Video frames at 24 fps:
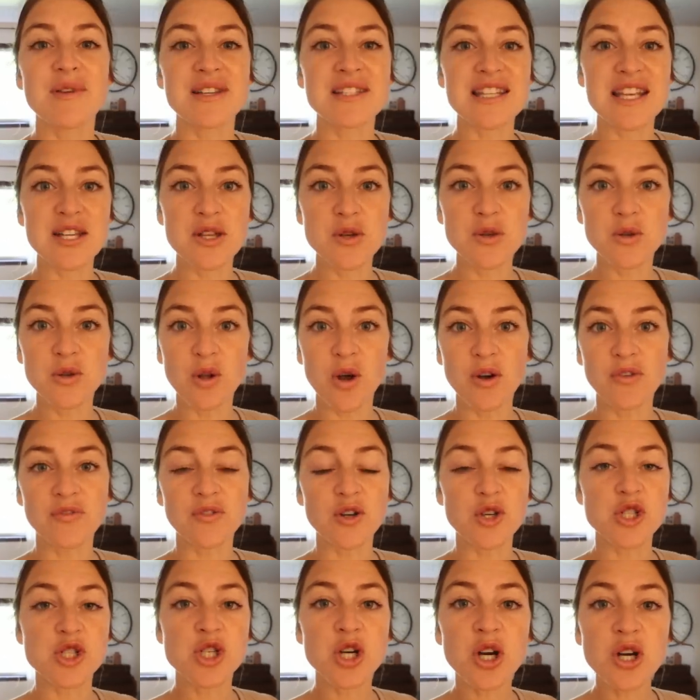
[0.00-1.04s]
gonna take you along
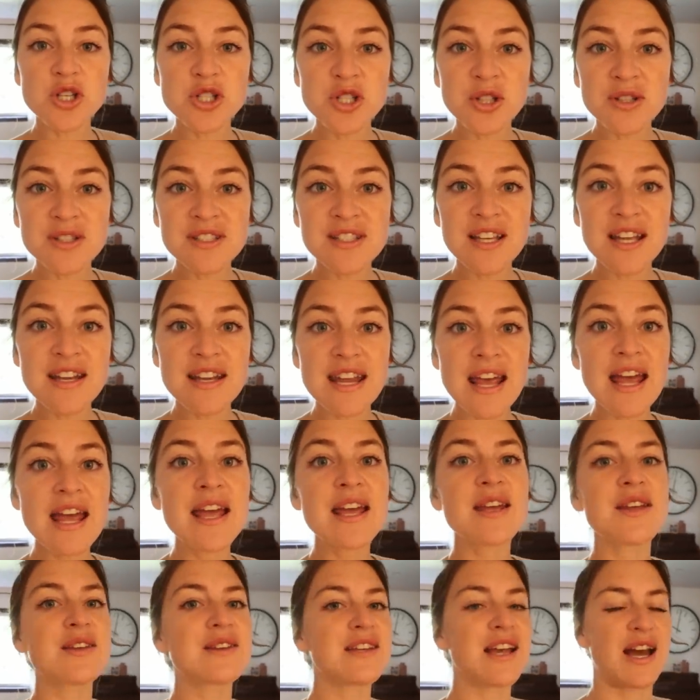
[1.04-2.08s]
for church on Sunday.
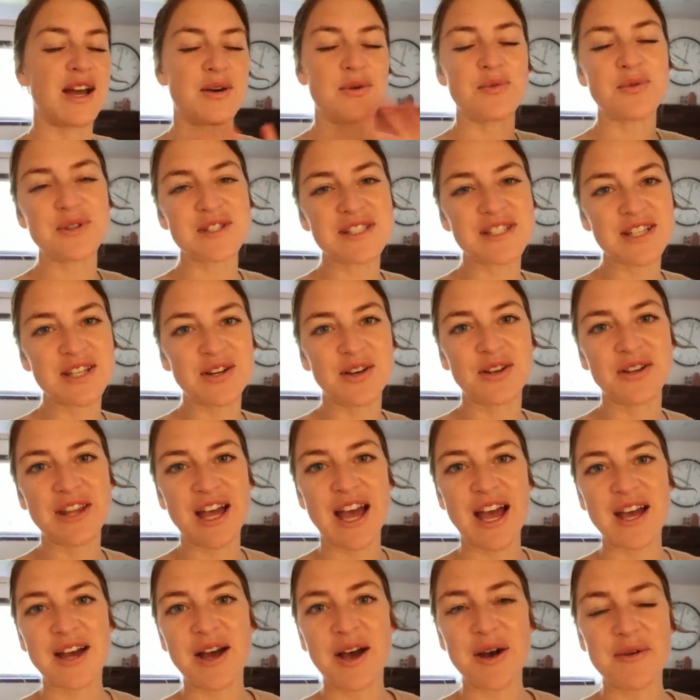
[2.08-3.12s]
Yeah, we'll see all
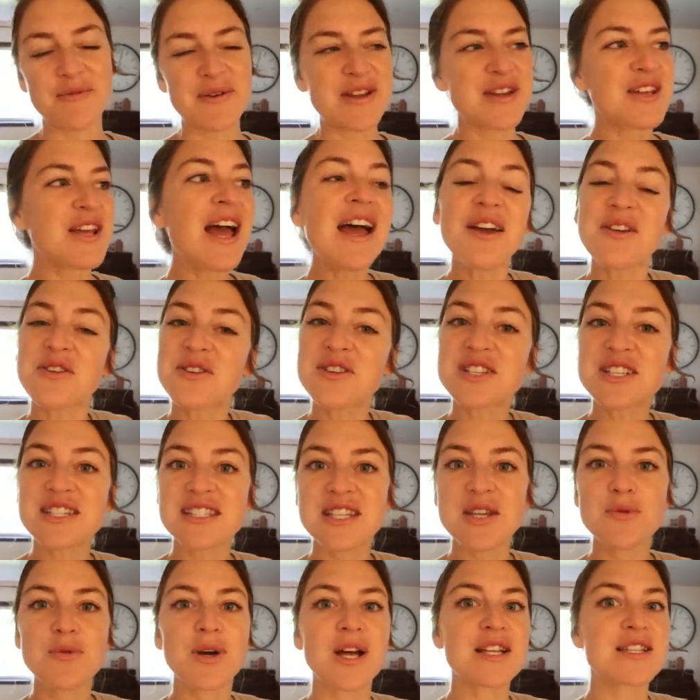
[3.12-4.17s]
that. And yeah, you can just
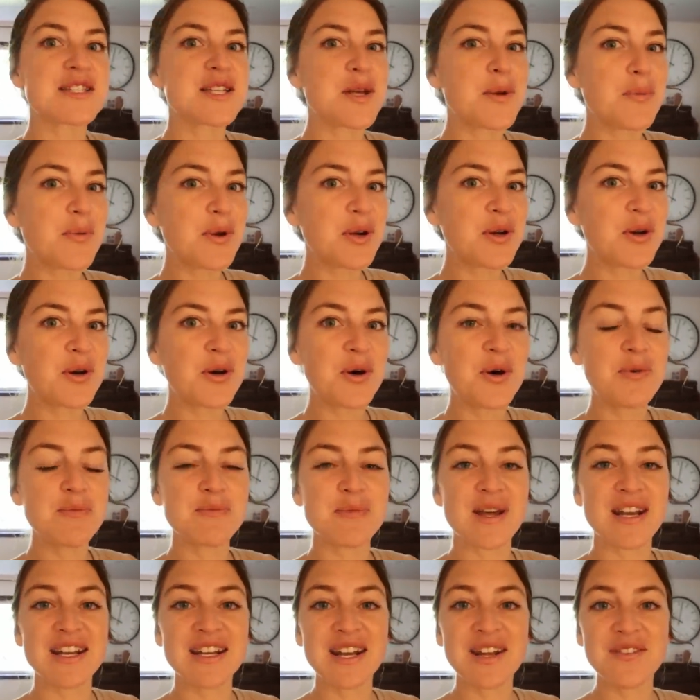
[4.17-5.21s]
see what a typical
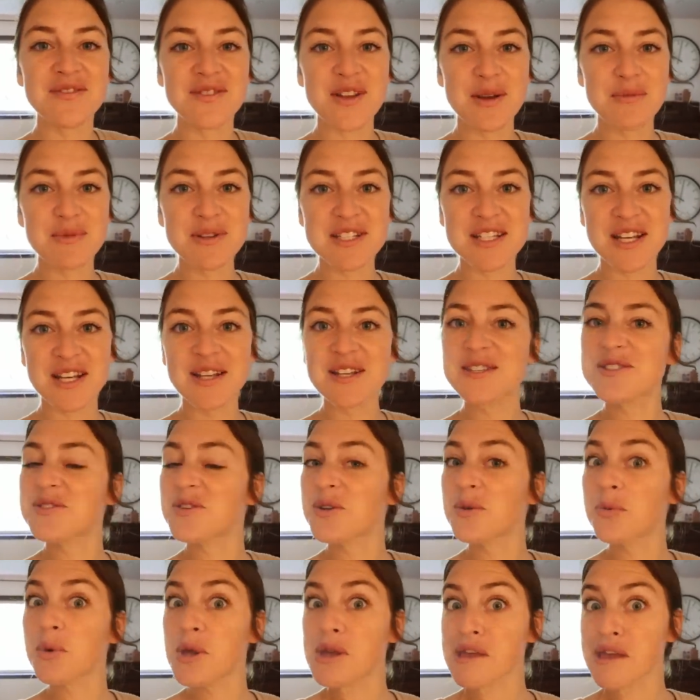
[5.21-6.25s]
Mennonite family does
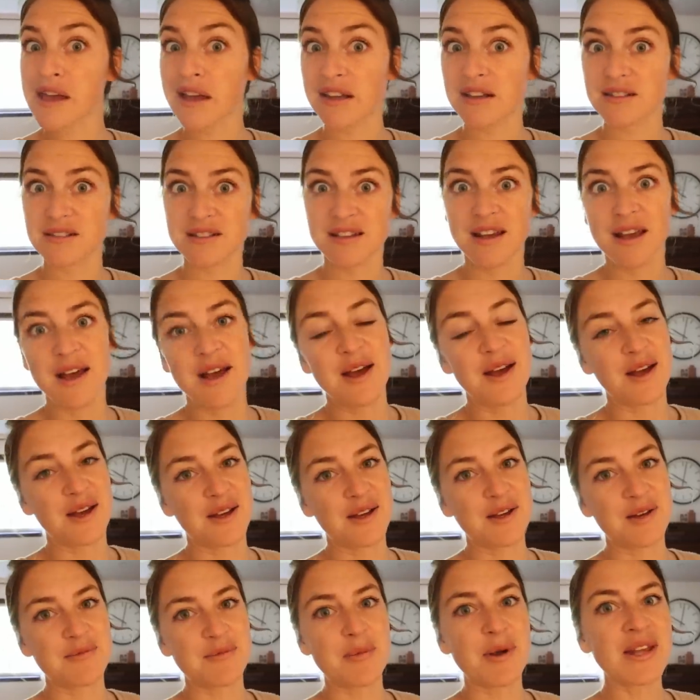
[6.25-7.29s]
on the weekend.
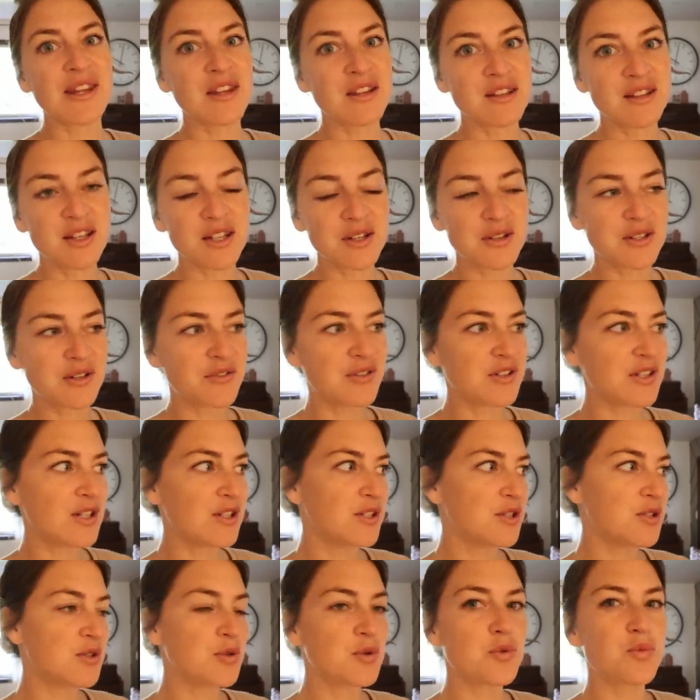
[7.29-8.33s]
Might look a little different
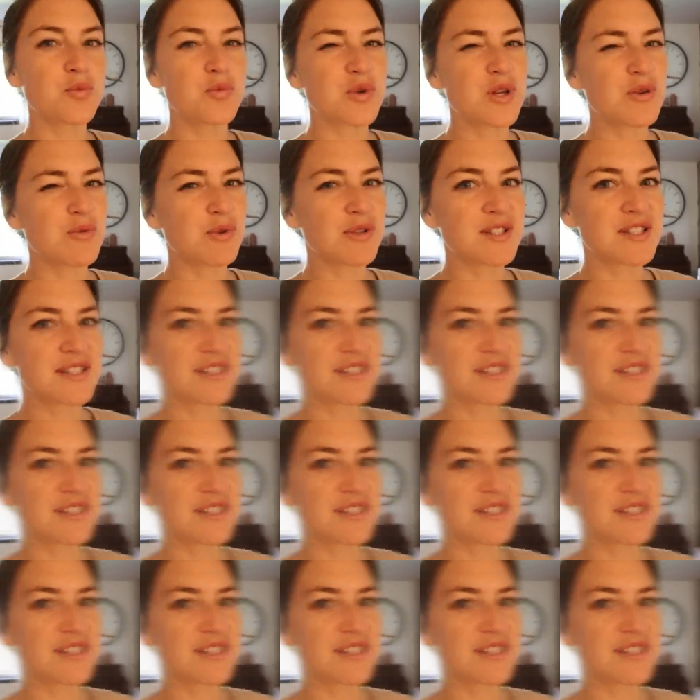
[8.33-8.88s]
than you, we will